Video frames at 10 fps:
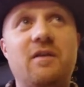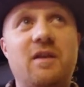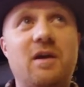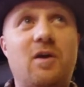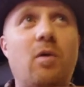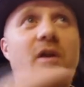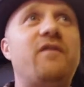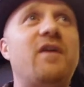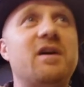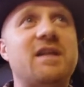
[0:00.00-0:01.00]
the
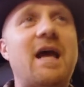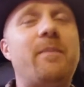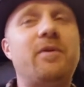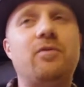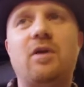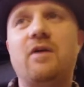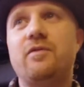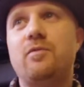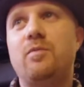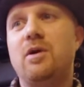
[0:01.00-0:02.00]
qualifiers that happen all
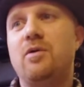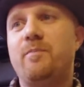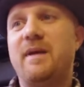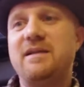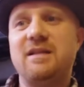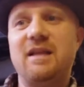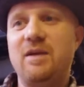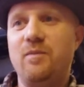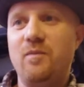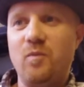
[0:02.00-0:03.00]
over the world
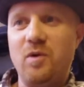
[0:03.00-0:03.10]
basically